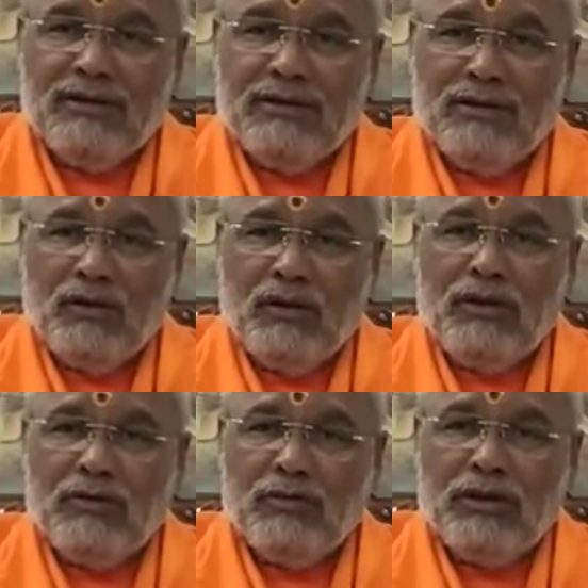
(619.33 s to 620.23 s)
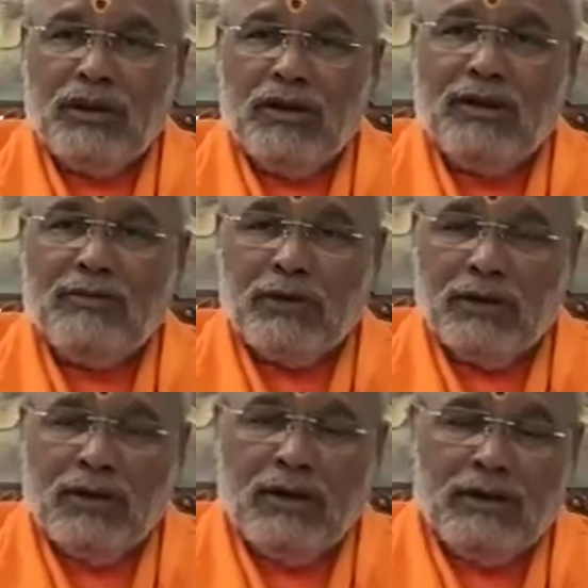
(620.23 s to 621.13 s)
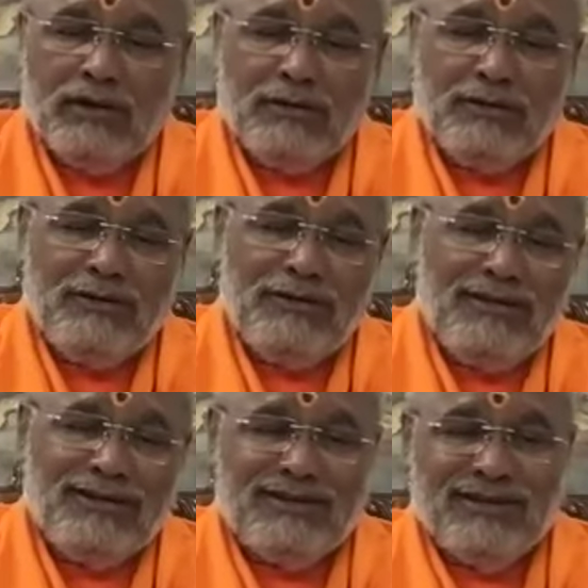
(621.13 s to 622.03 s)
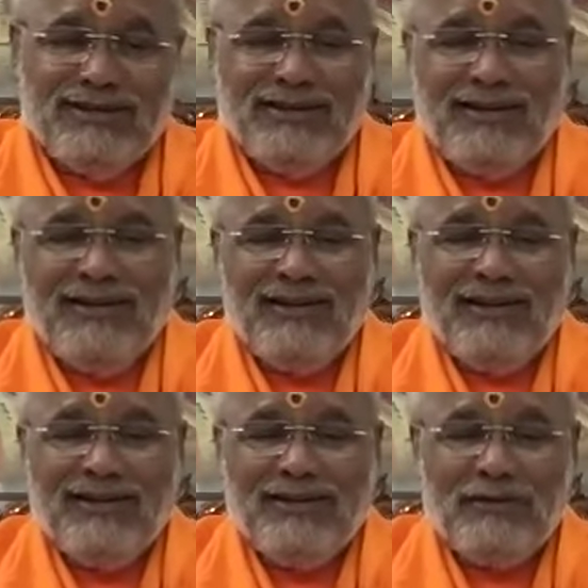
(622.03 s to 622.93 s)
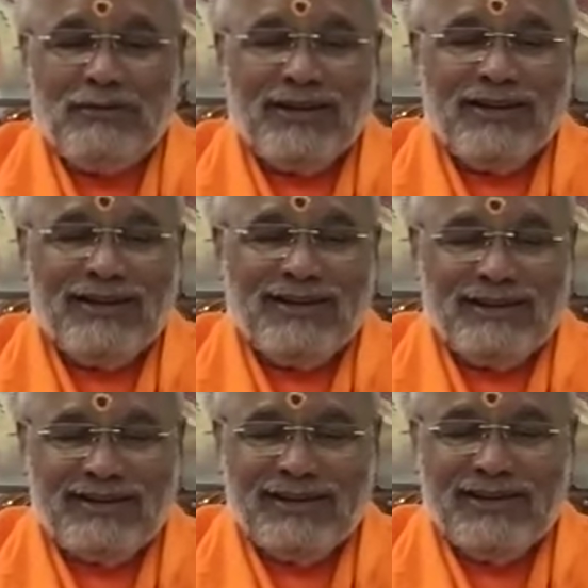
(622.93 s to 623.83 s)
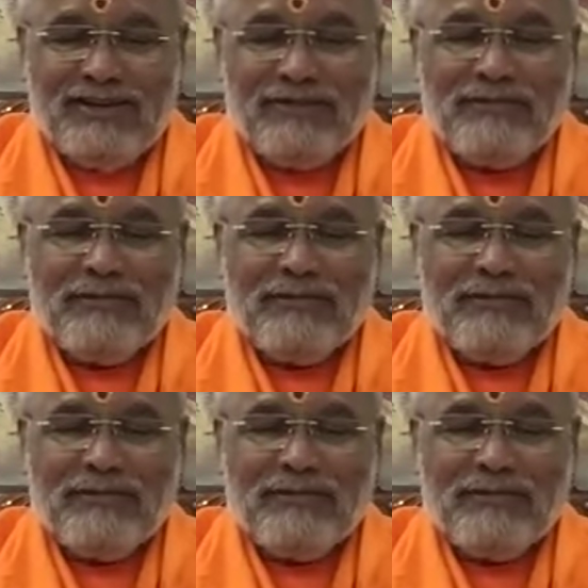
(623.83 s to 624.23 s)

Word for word: not in Bihar and Bengal, you know, etc. The way they are saying.